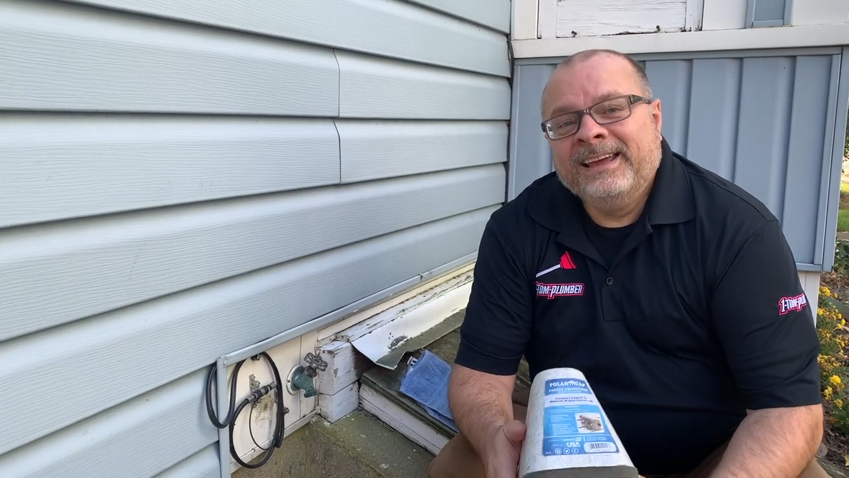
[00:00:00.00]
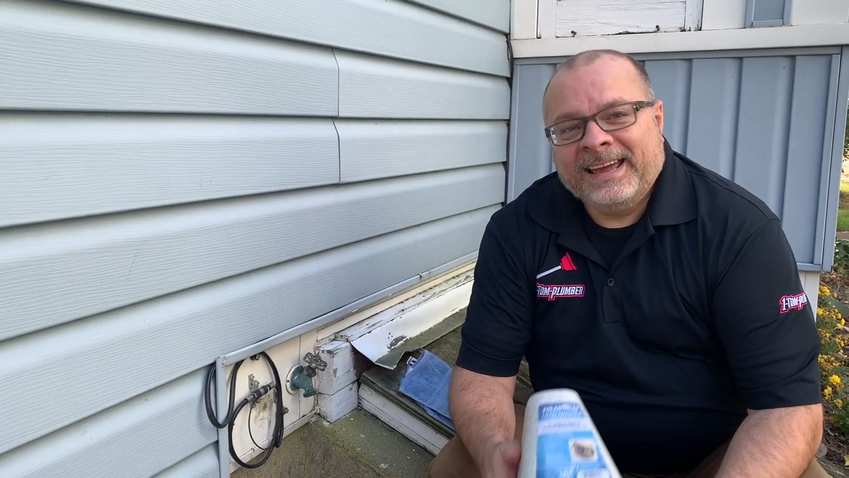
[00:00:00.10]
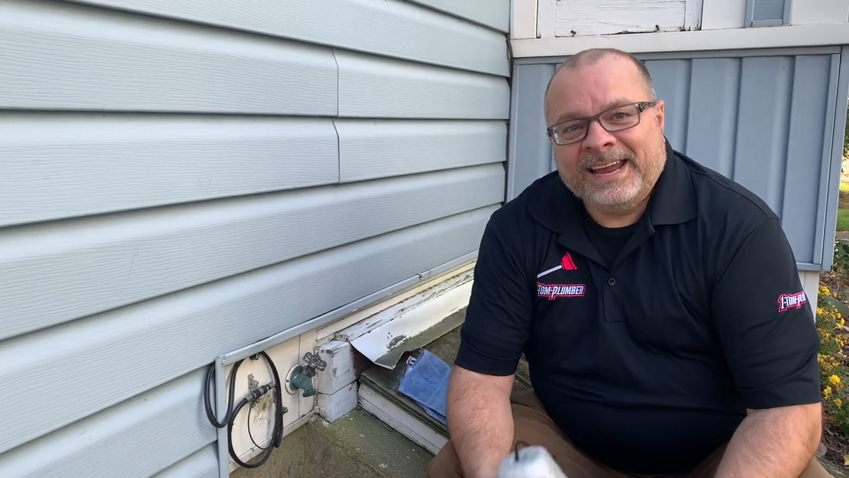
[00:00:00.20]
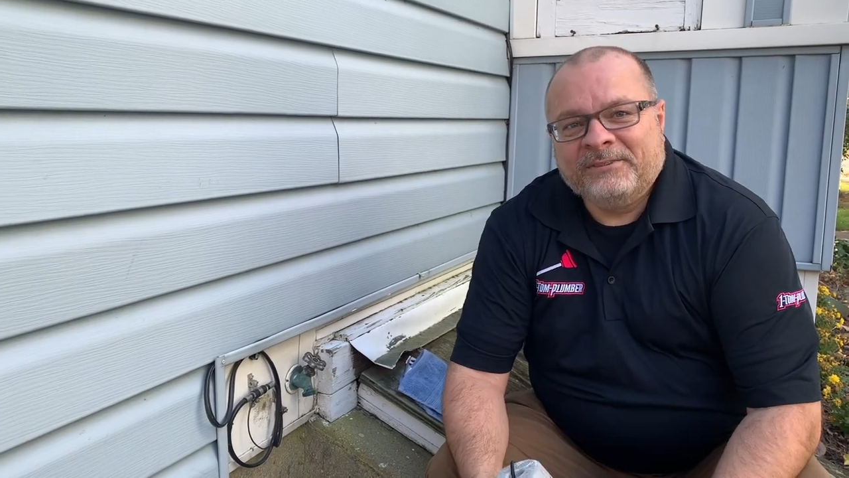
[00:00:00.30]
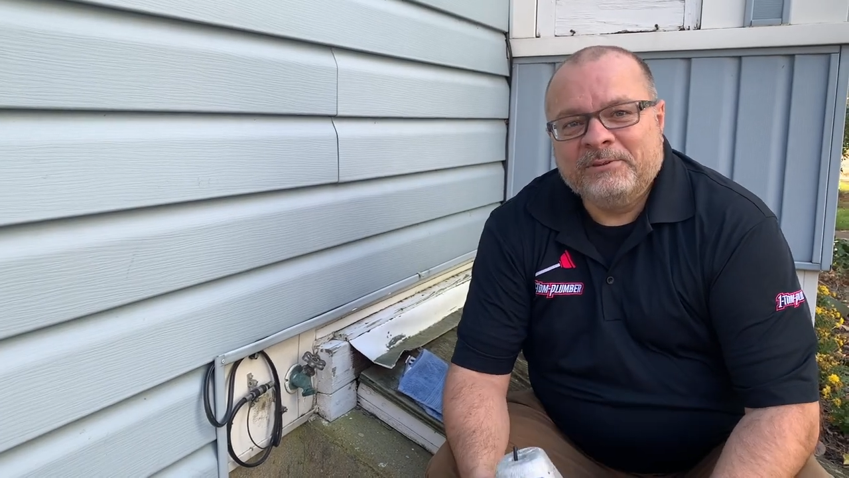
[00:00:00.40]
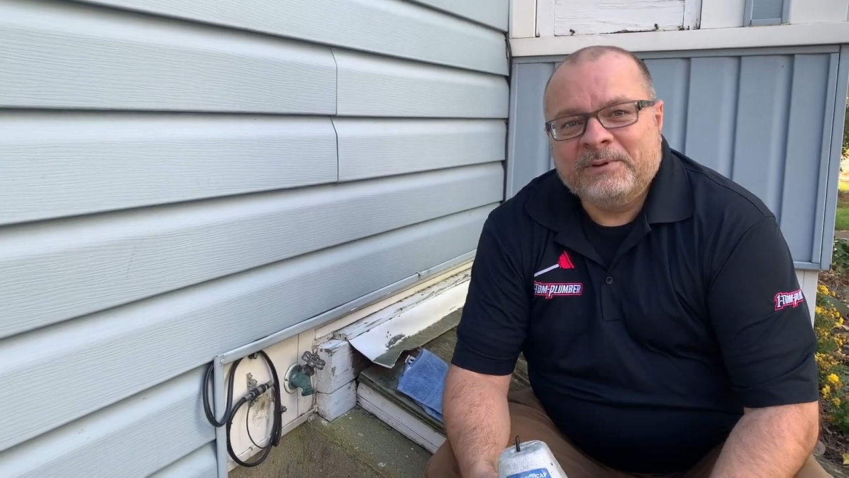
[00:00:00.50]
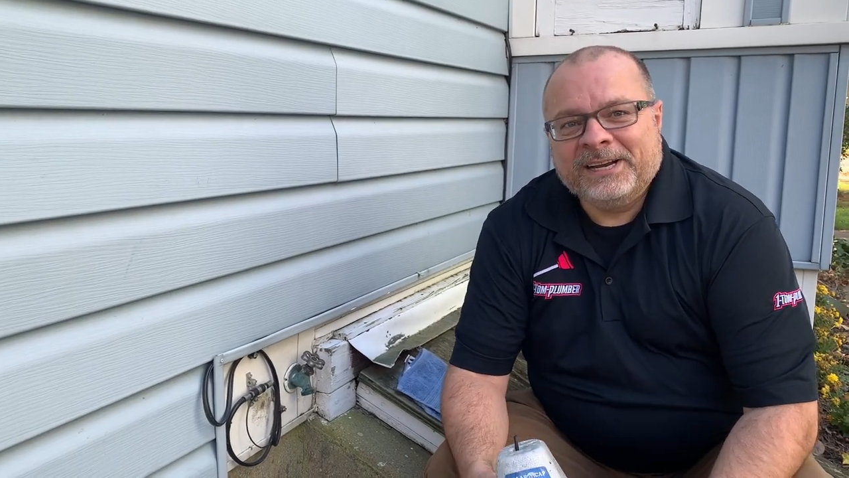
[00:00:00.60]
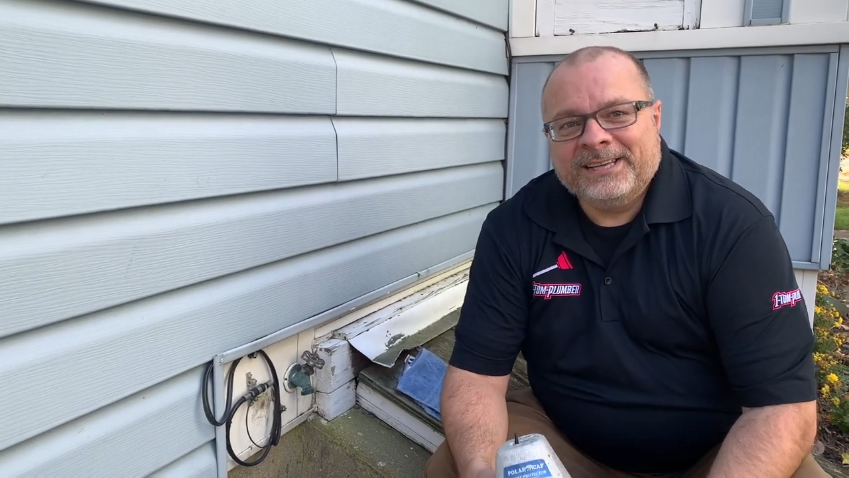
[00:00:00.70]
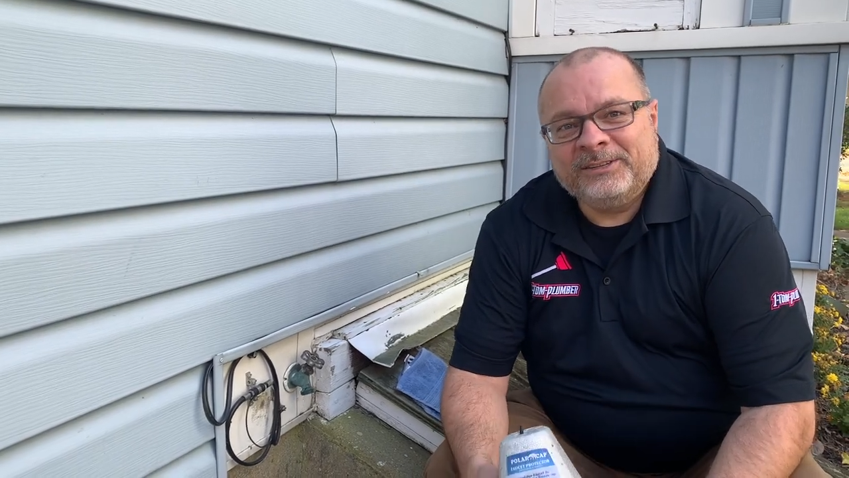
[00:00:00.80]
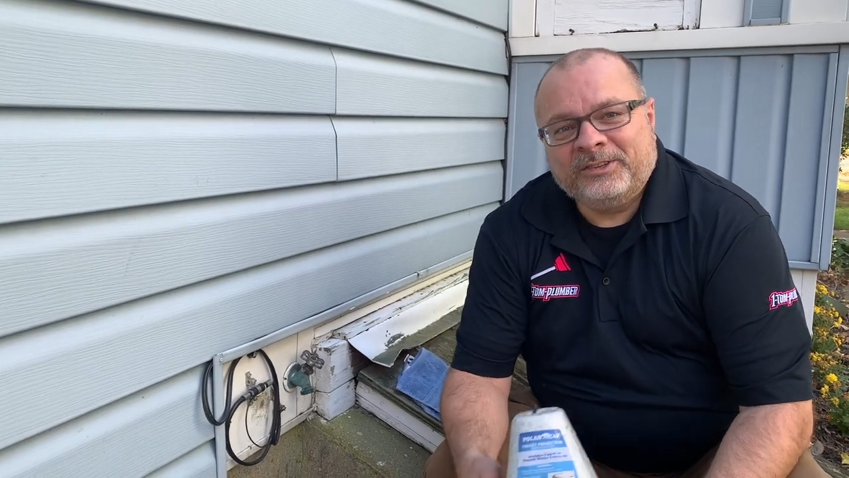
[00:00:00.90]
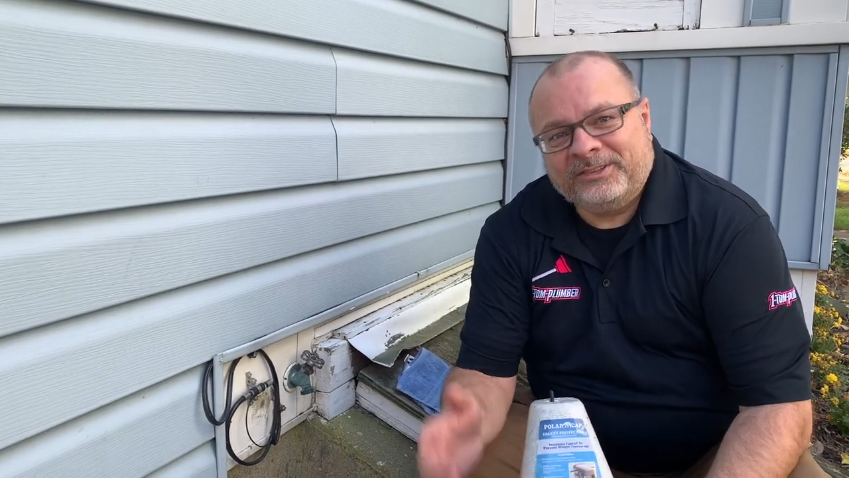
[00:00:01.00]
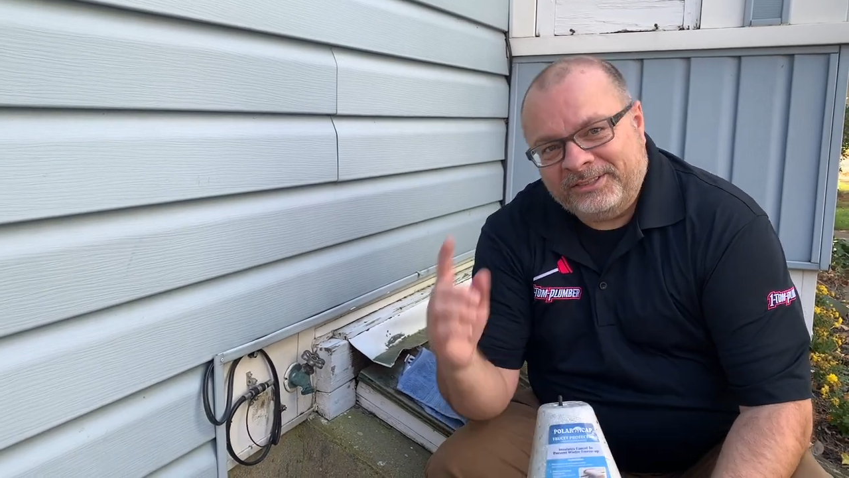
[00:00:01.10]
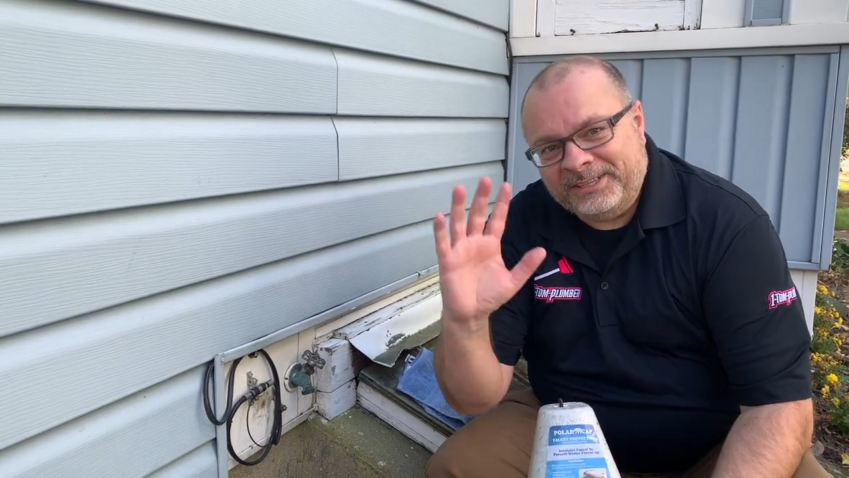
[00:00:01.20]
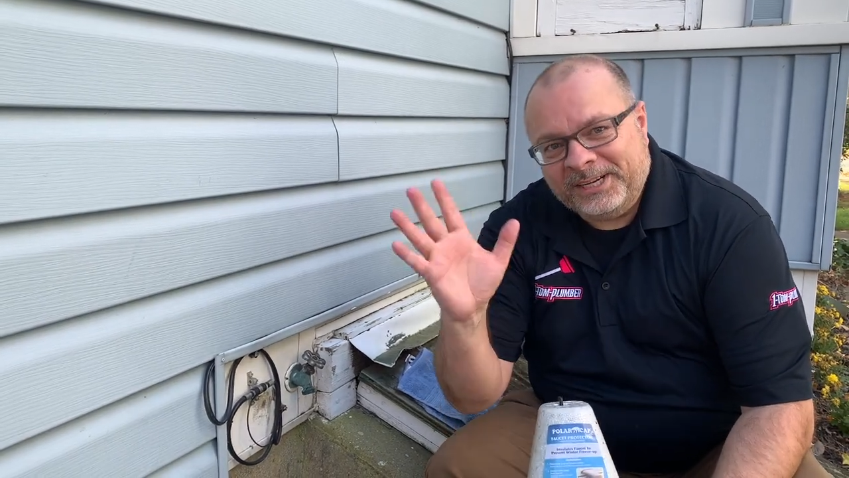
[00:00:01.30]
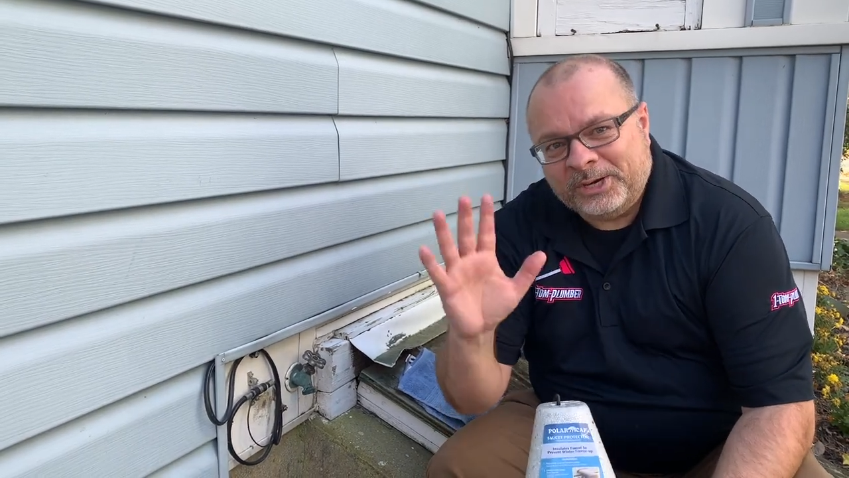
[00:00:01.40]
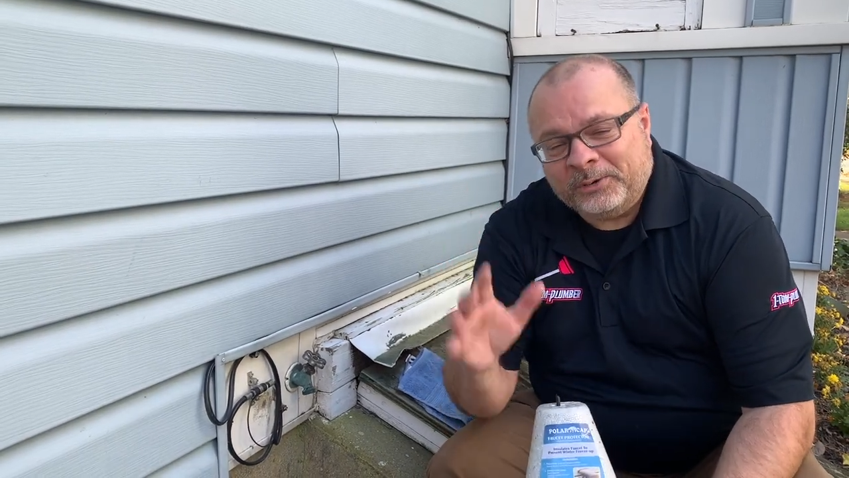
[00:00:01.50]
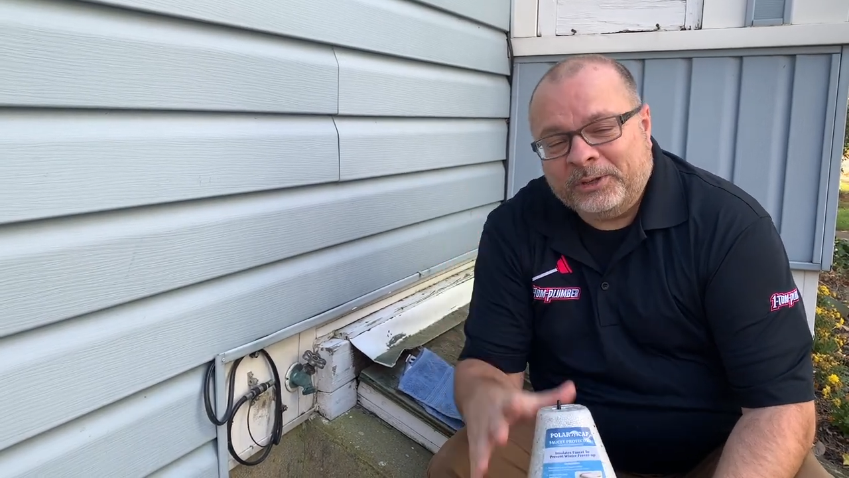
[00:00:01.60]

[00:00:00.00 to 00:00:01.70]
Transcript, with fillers: Hey everybody, it's Dino